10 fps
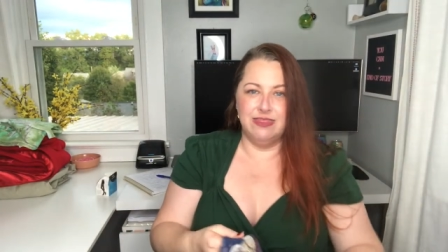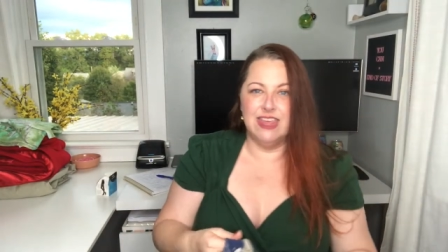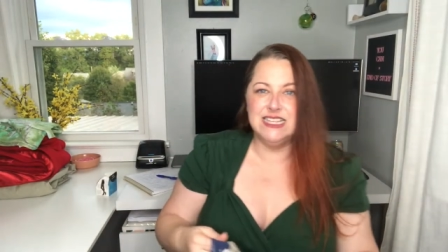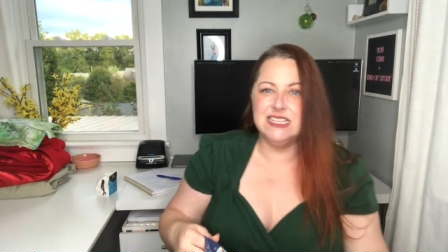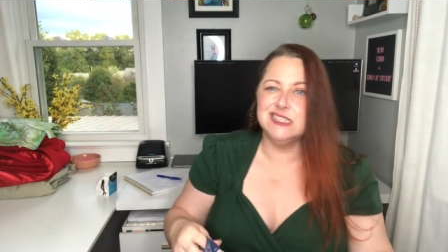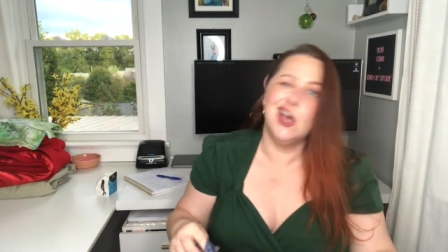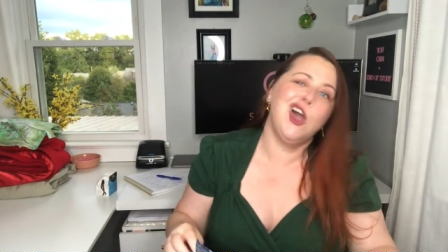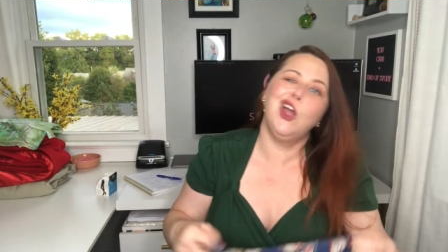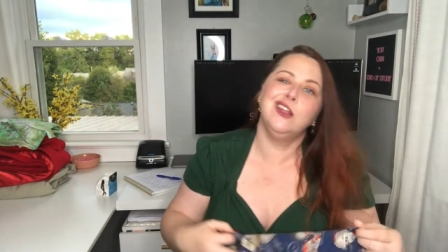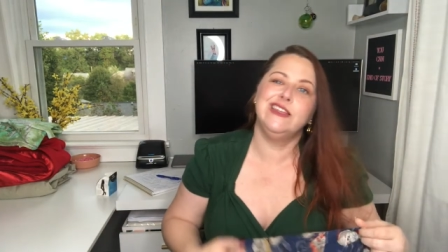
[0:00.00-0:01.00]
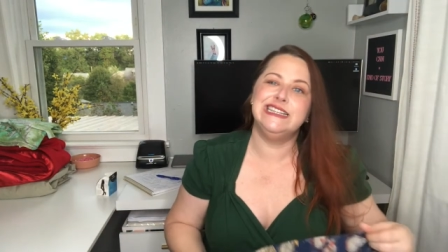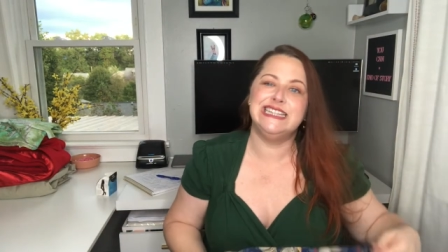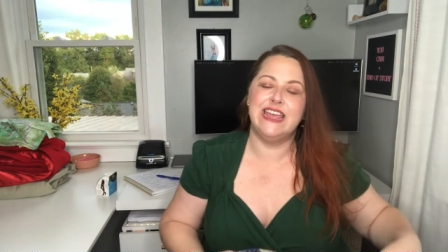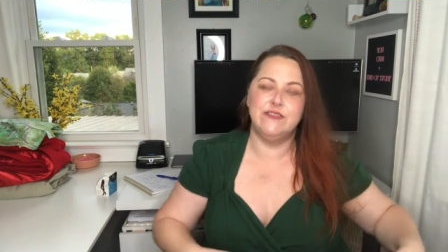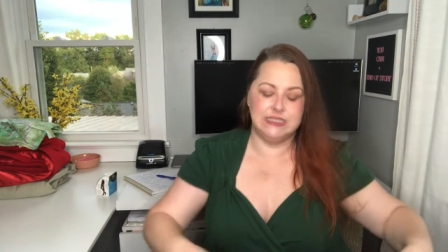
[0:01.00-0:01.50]
this is a
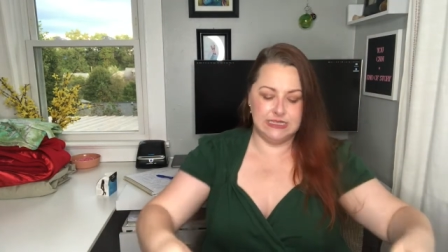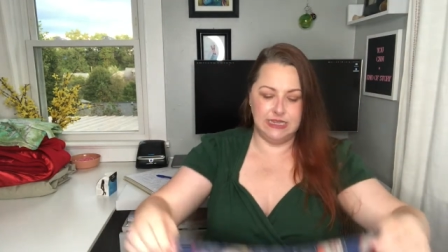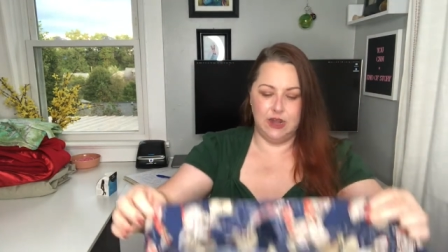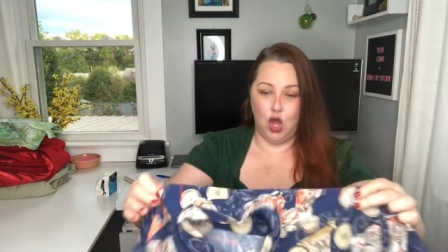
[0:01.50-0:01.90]
Harley-Davidson